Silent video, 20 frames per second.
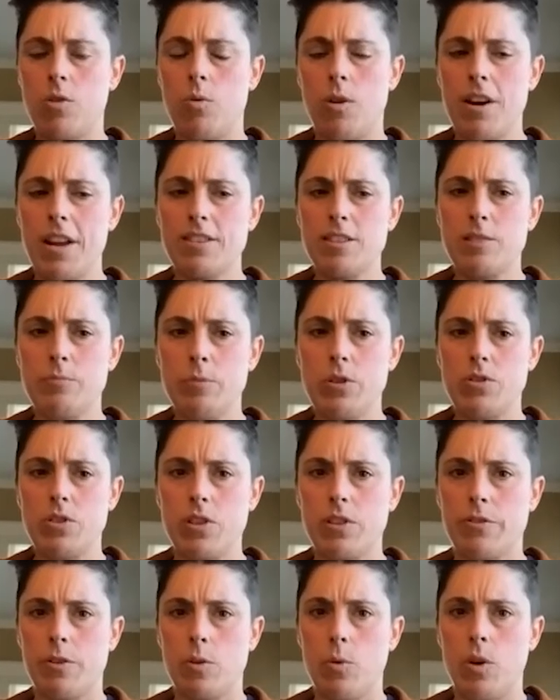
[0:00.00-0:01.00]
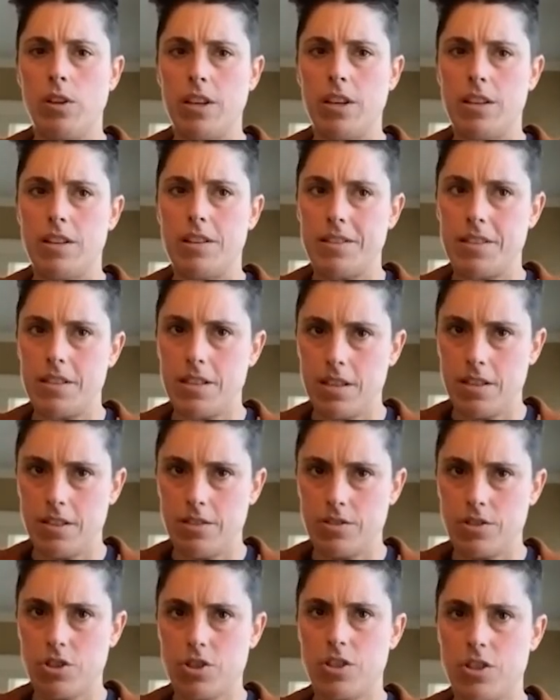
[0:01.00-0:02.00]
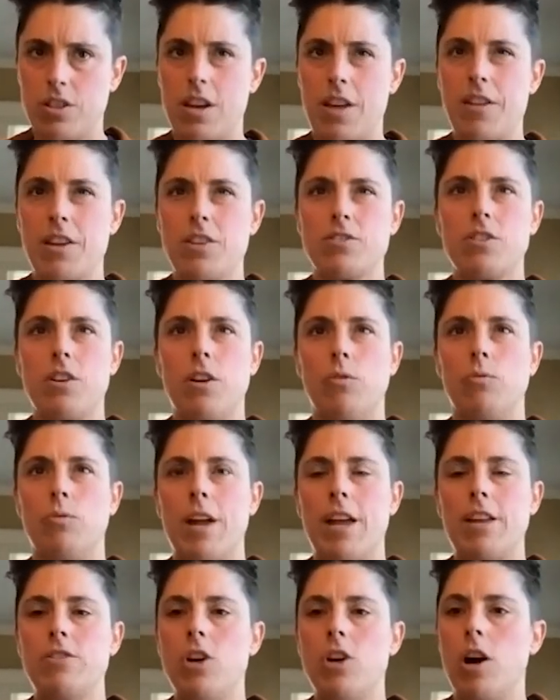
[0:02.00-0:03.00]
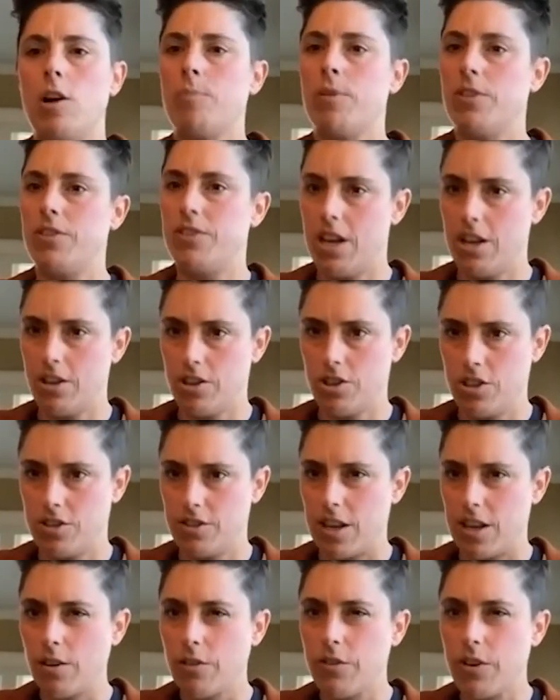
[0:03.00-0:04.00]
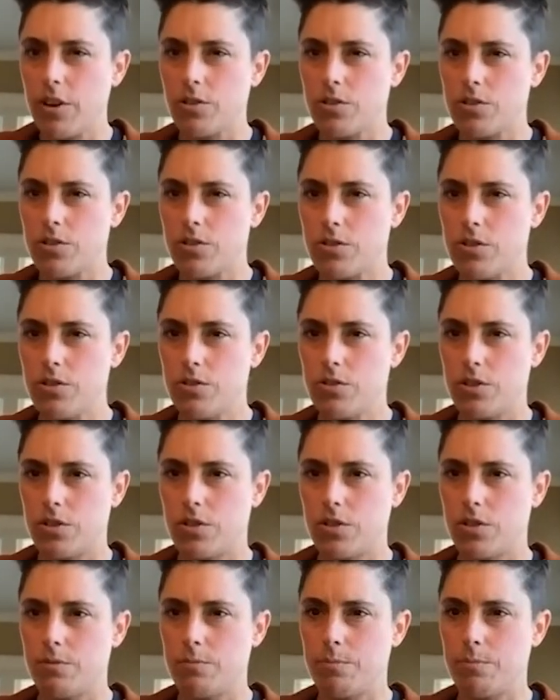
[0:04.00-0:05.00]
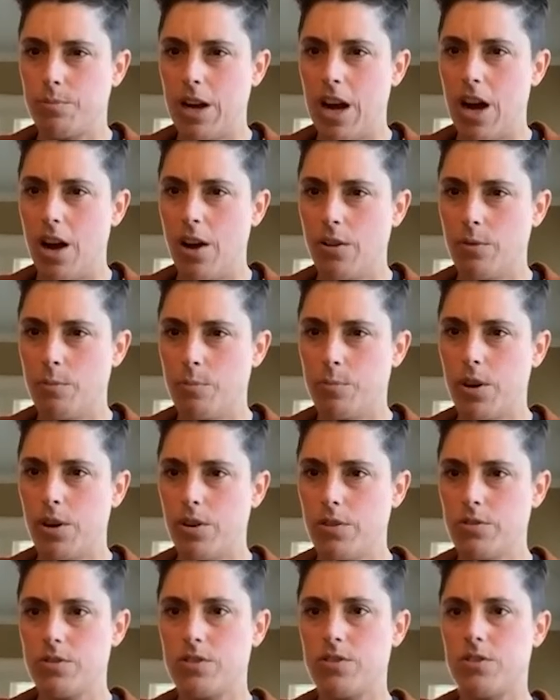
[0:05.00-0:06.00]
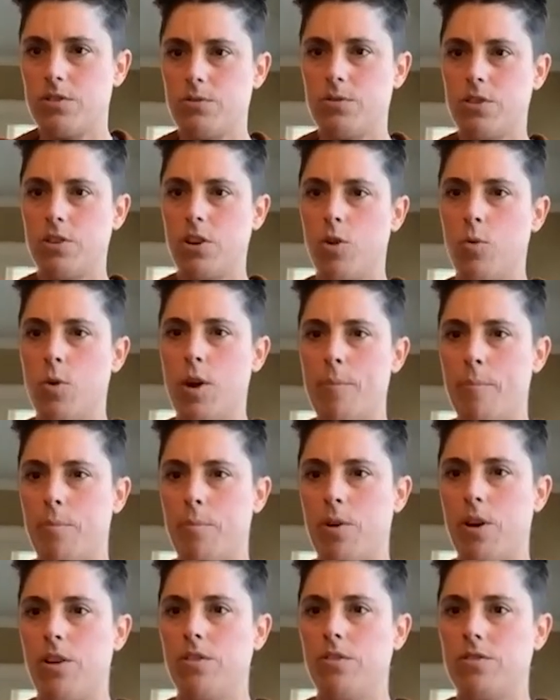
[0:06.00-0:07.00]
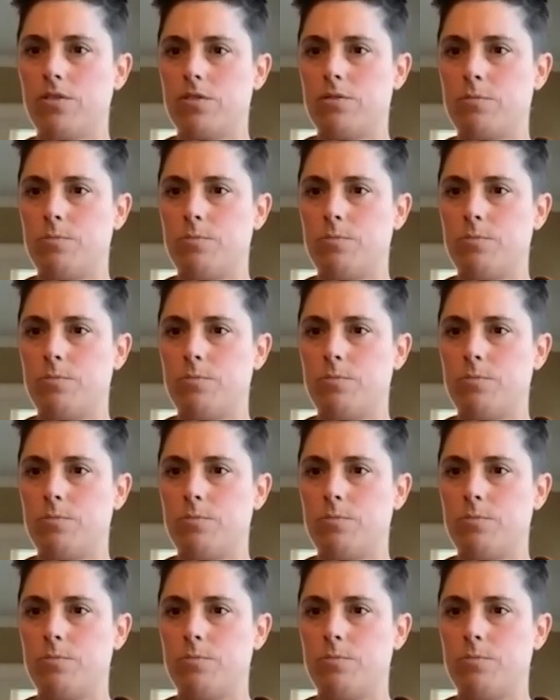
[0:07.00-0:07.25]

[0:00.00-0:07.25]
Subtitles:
coordinates the music for Willie D's. I think it's called Red Dog Productions. I don't know if you know Susan Susan Irwin Prose.